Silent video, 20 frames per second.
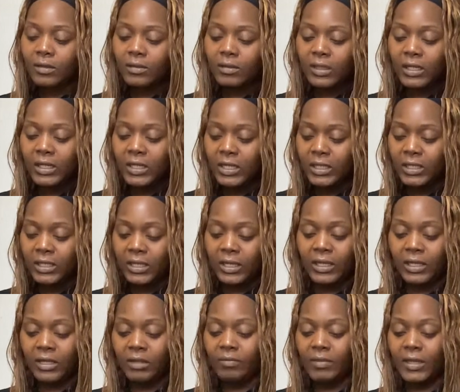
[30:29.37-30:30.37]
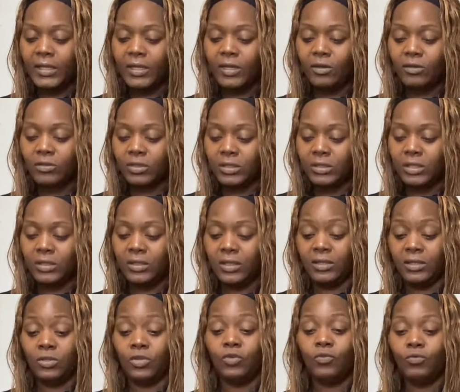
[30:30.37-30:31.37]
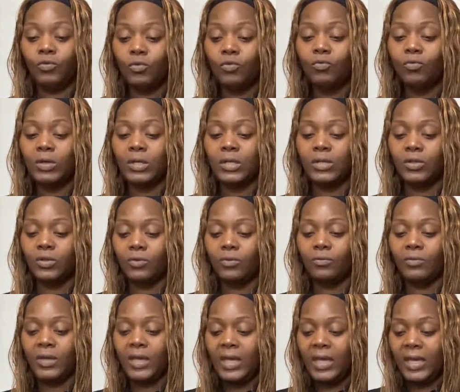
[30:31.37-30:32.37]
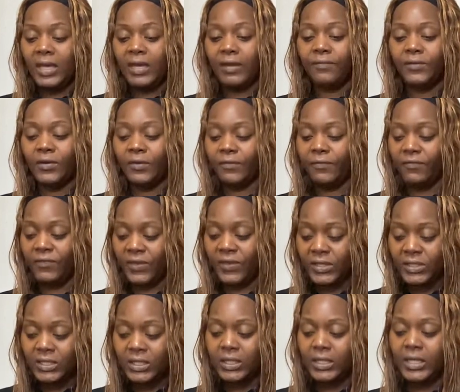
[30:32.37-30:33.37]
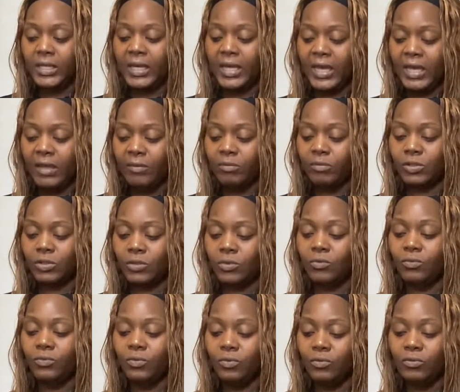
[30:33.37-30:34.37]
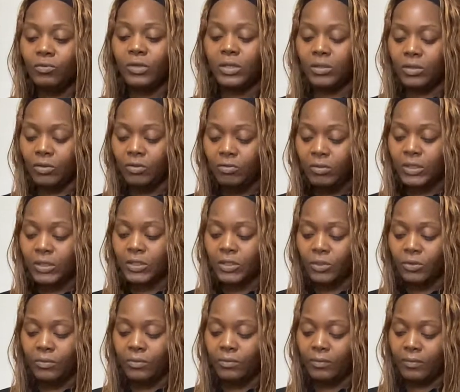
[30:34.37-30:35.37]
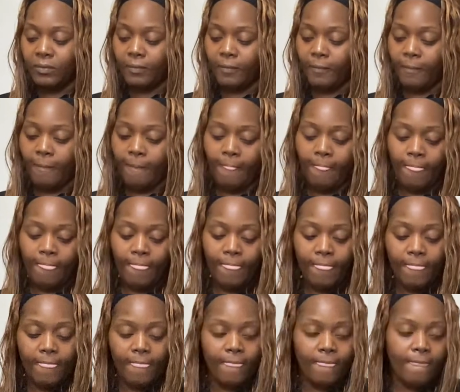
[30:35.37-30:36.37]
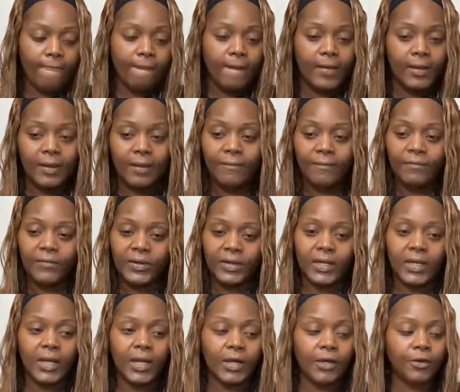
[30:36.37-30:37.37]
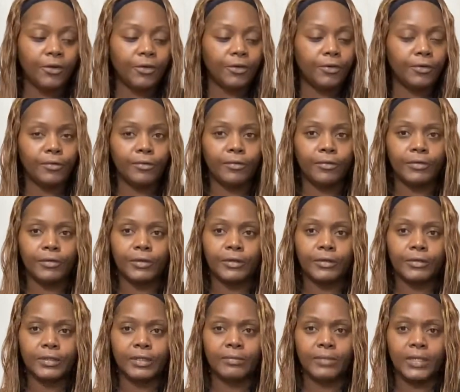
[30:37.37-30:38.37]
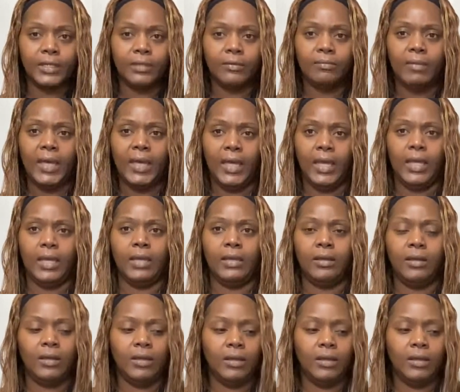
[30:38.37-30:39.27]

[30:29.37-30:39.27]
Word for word: Anything anybody else can do, you can do. If you're physically able to, you can do it too. And I'm gonna go papers. I'm getting mad.